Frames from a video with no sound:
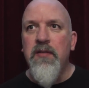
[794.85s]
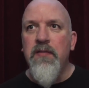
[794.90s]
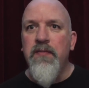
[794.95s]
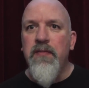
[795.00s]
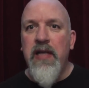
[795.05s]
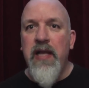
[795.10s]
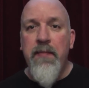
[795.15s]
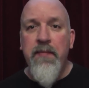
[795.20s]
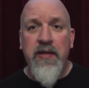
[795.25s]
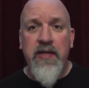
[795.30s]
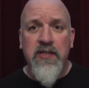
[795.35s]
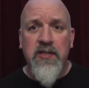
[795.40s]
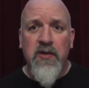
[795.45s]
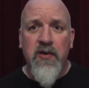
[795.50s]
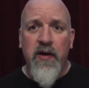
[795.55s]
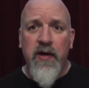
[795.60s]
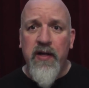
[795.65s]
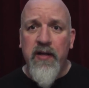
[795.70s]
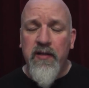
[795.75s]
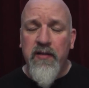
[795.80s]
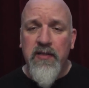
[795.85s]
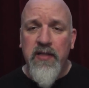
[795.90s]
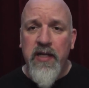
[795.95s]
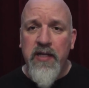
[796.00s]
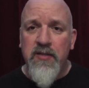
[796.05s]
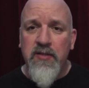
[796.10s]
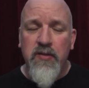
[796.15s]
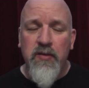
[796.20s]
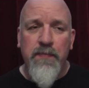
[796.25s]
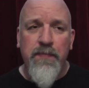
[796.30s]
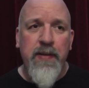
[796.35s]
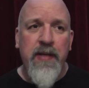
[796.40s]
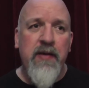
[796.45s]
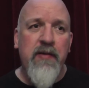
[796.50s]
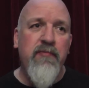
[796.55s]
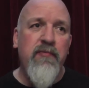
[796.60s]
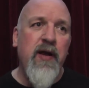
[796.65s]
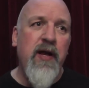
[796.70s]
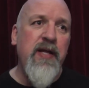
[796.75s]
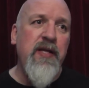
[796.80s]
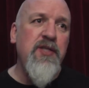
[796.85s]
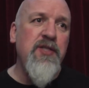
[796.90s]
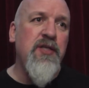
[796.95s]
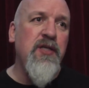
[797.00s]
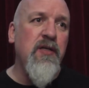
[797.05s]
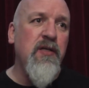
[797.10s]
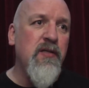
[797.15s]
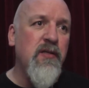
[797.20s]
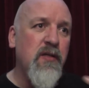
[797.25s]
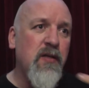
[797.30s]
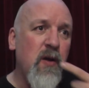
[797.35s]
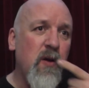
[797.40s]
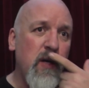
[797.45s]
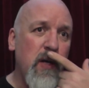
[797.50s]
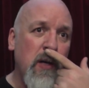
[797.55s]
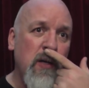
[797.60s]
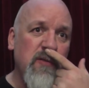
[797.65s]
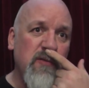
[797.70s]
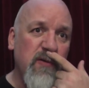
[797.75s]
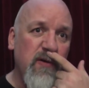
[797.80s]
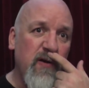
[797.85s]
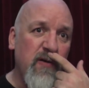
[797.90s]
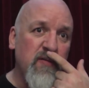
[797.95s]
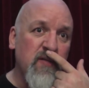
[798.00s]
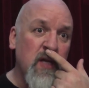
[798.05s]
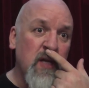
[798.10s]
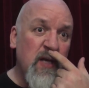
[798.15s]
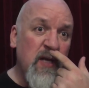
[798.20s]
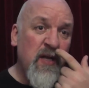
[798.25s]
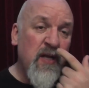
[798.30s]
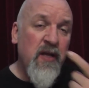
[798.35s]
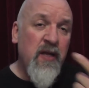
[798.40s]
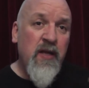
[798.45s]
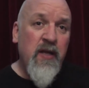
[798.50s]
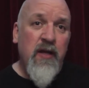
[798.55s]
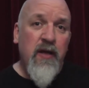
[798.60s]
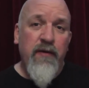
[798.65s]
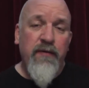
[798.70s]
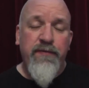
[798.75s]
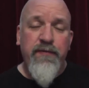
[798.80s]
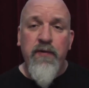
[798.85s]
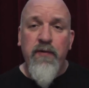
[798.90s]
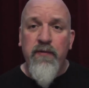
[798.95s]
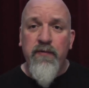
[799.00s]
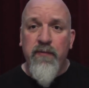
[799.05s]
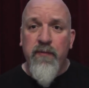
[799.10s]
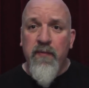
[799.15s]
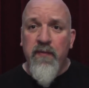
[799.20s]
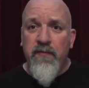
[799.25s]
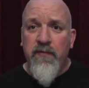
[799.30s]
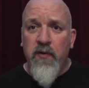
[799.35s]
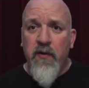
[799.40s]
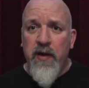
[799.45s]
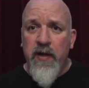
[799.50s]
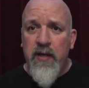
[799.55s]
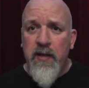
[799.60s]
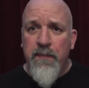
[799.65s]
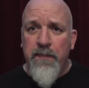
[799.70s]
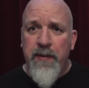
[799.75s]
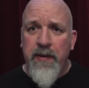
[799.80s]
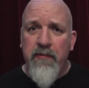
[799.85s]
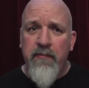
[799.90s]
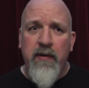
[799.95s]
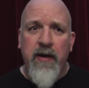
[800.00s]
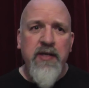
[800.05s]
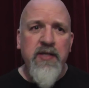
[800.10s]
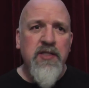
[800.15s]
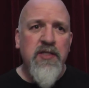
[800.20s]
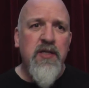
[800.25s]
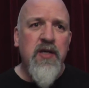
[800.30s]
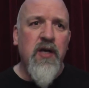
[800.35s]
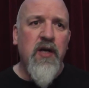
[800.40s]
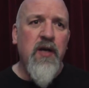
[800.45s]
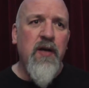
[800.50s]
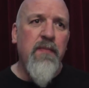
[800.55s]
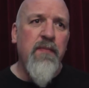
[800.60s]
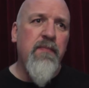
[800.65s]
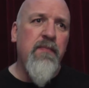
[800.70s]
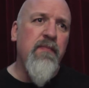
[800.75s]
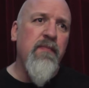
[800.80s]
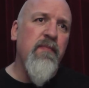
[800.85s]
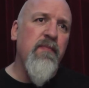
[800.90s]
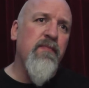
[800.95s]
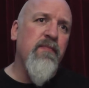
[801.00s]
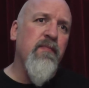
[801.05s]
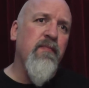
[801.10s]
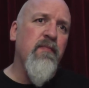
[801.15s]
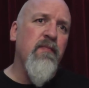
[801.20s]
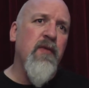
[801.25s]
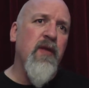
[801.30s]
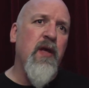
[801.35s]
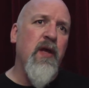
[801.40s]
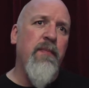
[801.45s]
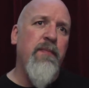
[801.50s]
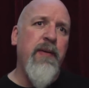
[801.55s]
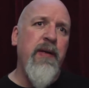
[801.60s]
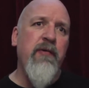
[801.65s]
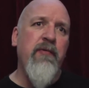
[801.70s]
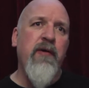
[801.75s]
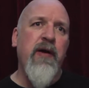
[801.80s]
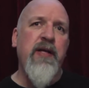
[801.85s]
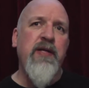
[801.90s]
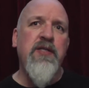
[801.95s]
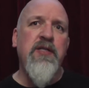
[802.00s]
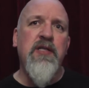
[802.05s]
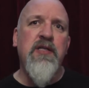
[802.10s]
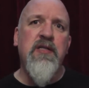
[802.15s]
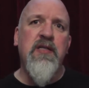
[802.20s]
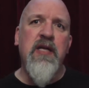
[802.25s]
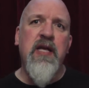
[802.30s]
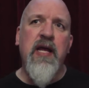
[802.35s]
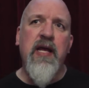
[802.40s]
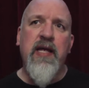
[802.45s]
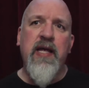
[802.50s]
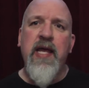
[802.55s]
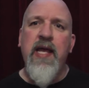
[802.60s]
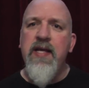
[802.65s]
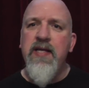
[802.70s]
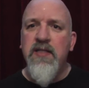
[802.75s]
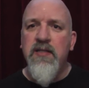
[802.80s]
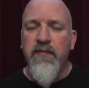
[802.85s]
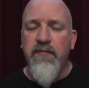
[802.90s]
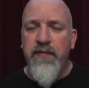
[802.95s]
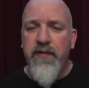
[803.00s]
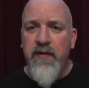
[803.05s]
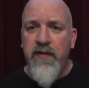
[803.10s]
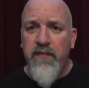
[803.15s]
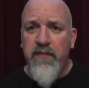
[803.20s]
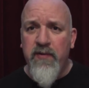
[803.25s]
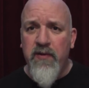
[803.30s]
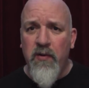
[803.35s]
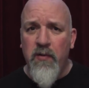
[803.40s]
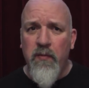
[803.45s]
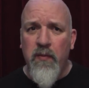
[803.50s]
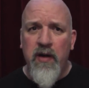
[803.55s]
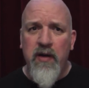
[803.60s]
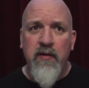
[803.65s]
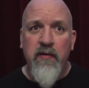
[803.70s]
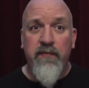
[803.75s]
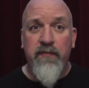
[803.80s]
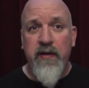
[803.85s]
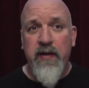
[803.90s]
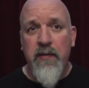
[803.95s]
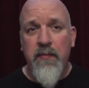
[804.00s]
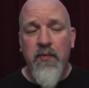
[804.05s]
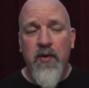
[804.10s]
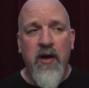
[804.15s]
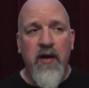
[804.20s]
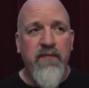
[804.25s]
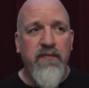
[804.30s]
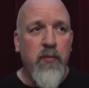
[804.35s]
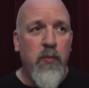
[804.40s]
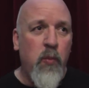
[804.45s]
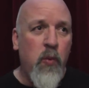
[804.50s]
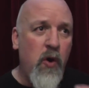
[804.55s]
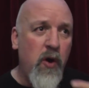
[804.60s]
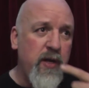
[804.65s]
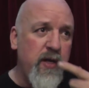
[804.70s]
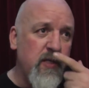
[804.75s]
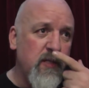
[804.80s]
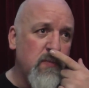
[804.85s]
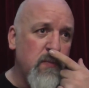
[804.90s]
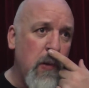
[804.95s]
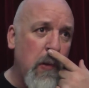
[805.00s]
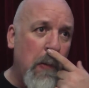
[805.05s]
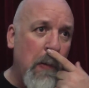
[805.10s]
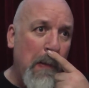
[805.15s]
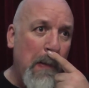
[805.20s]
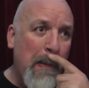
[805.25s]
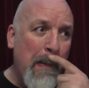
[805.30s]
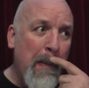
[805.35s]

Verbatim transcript: Um, Lemmy's got in, into a beer range, and God knows who else. A few of them have got into beer range. Um, a uh, beer ranges and that. Kiss, I think I've got one. I think they might have a wine as well.